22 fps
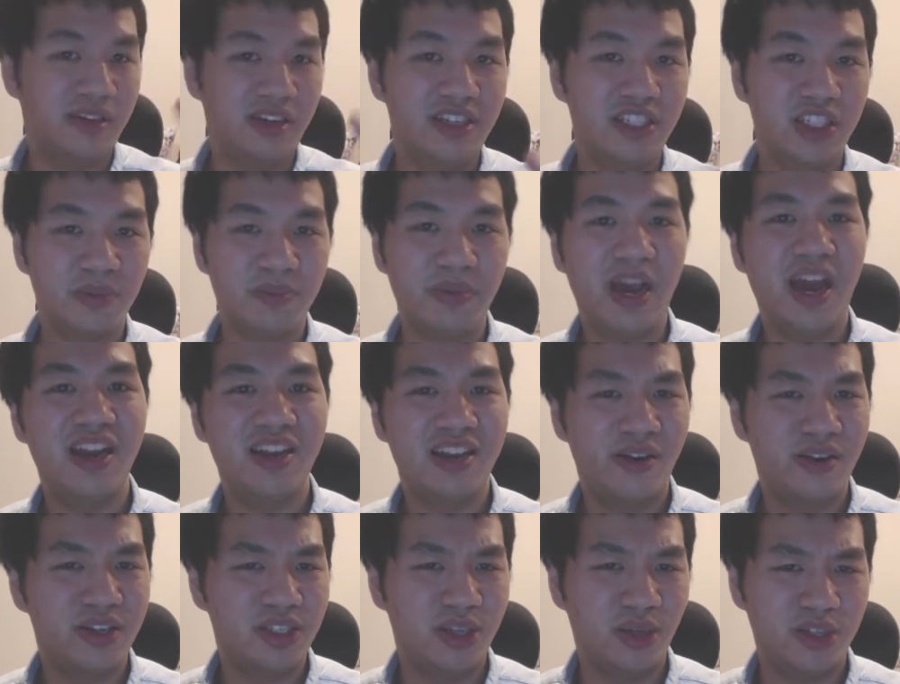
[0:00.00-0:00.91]
In Japan,
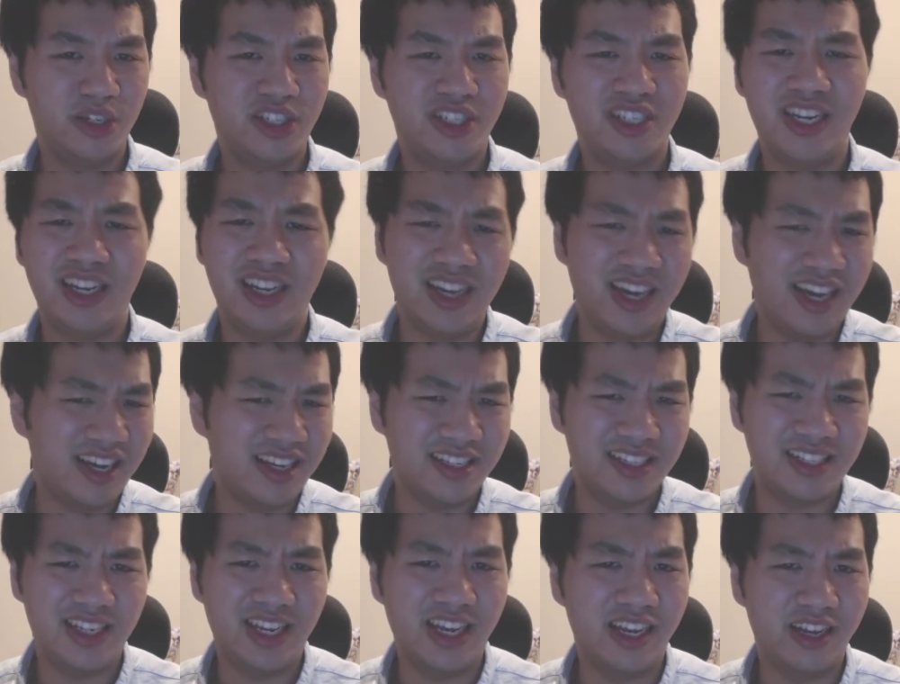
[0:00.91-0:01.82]
there is no such thing
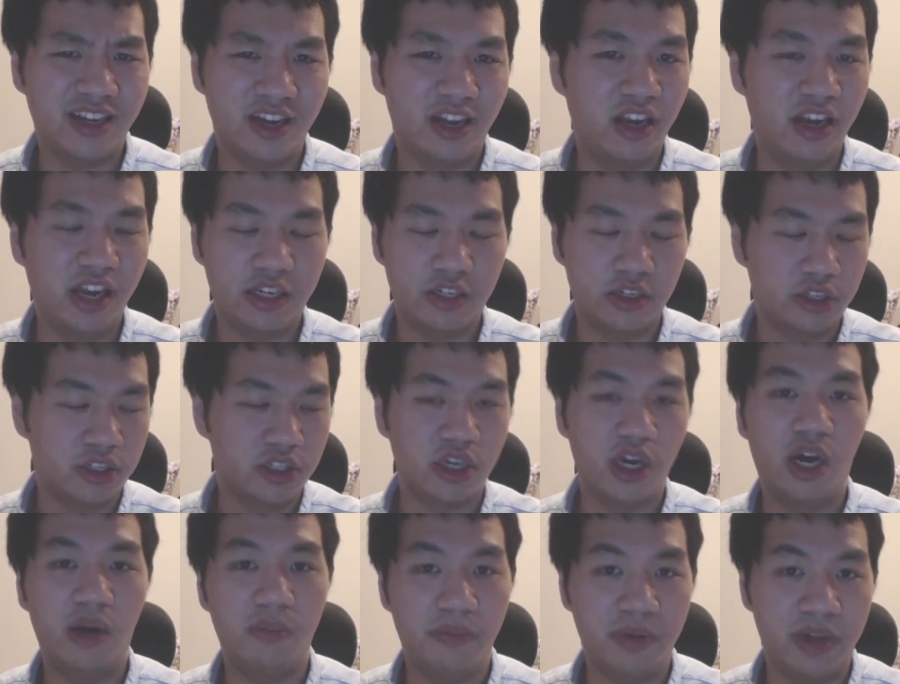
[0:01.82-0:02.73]
as a collector's
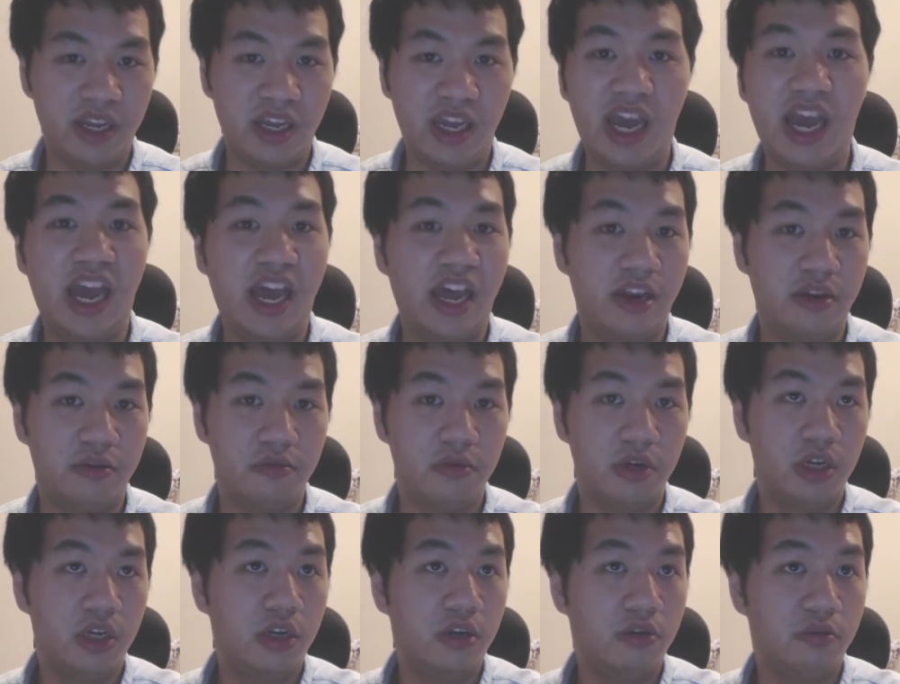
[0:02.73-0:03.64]
copy and
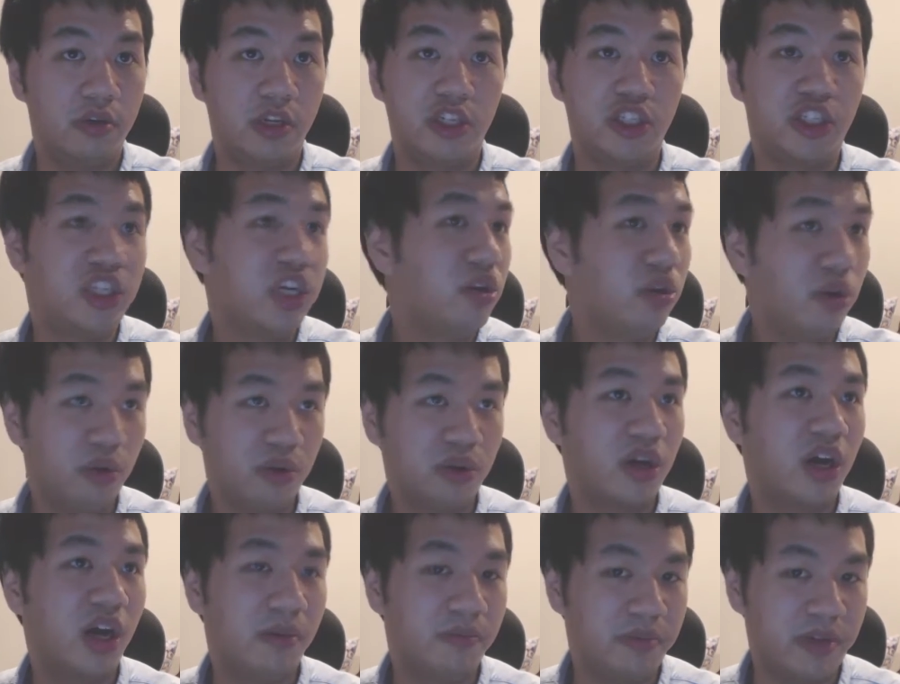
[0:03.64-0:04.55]
the general
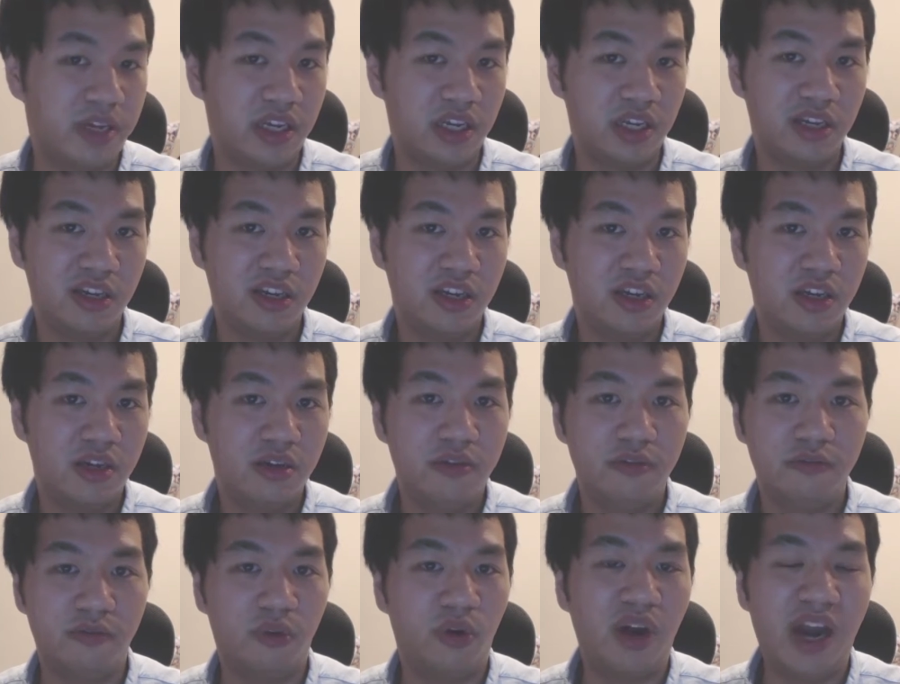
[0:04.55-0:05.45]
copy
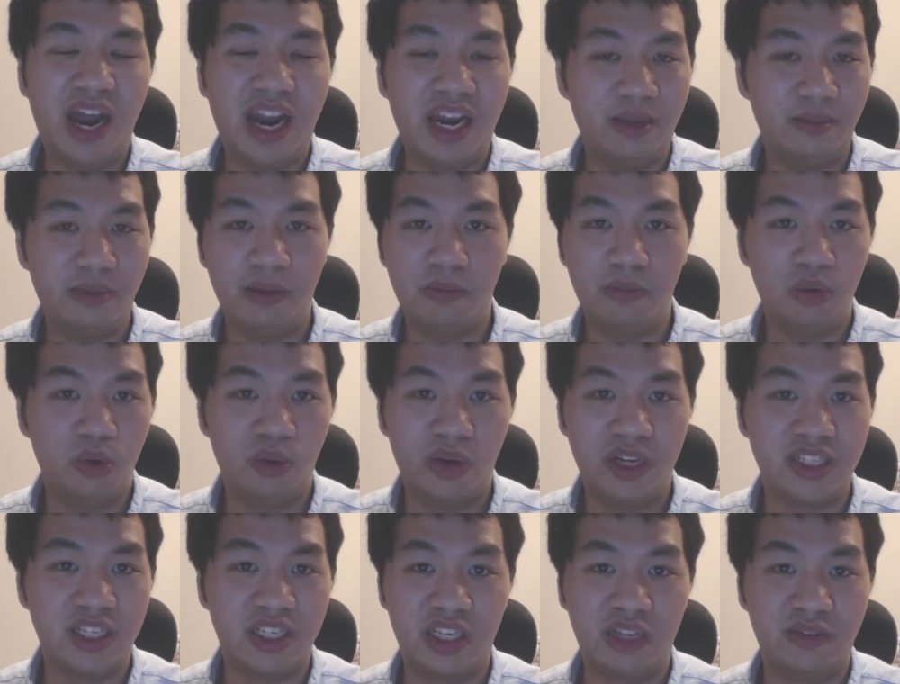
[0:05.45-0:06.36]
for anime
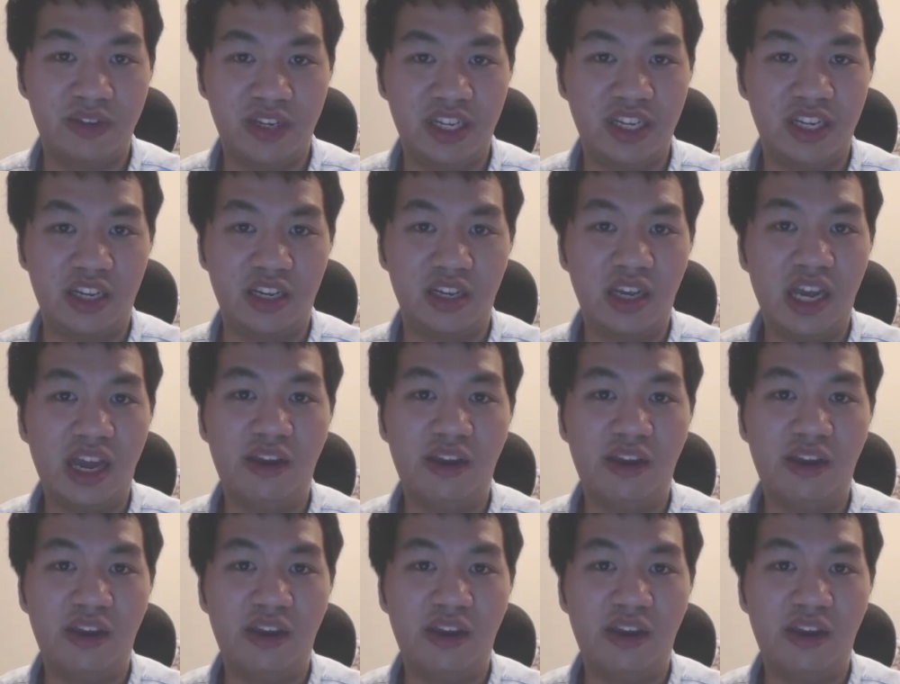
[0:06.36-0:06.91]
Blu-rays and DVD.